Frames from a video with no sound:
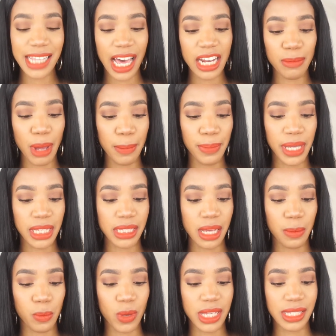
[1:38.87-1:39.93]
item I picked
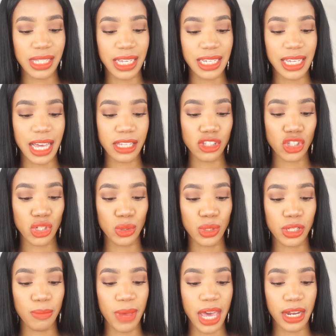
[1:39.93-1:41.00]
up was the Yes to
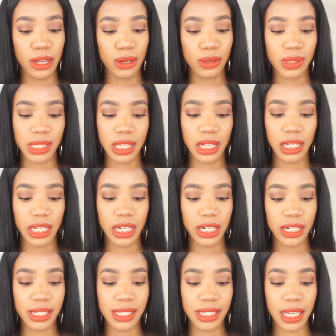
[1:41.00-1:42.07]
Tomatoes
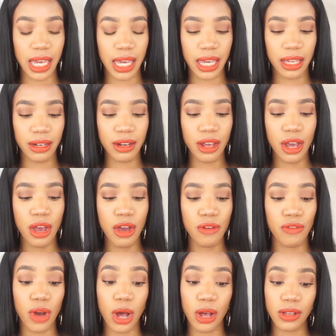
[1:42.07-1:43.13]
Clear Skin
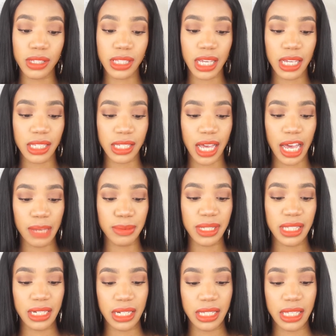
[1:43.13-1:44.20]
for all skin types. It's a
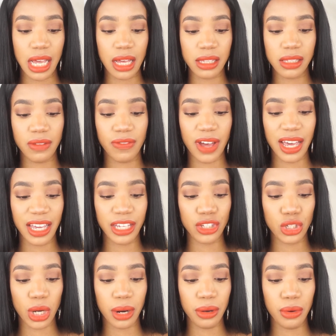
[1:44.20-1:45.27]
detoxifying
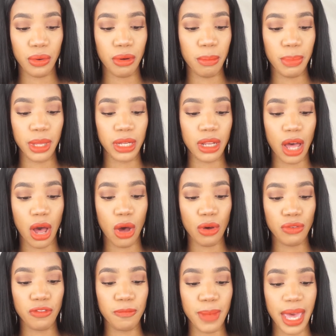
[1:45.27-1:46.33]
charcoal peel
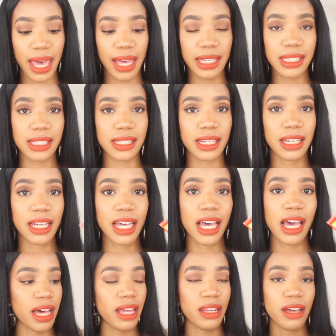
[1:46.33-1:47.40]
off mask.
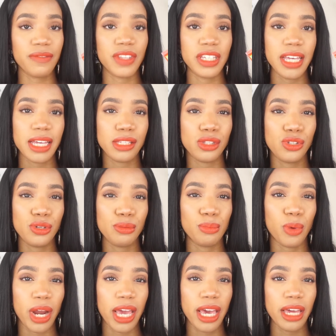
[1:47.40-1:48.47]
I love the Yes to
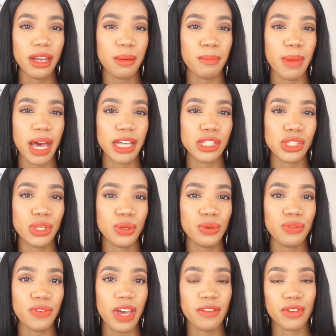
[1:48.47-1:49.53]
brand. My two
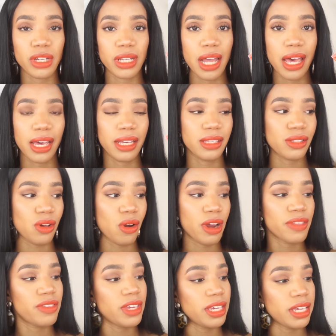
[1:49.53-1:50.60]
favorite lines
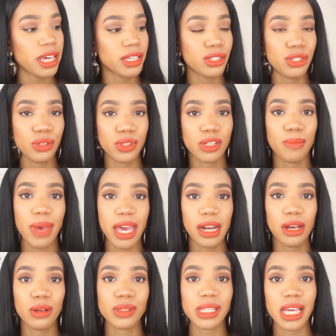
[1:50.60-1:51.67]
are the Yes to
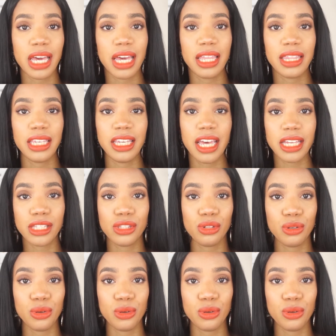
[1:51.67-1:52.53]
Tomatoes and the Yes to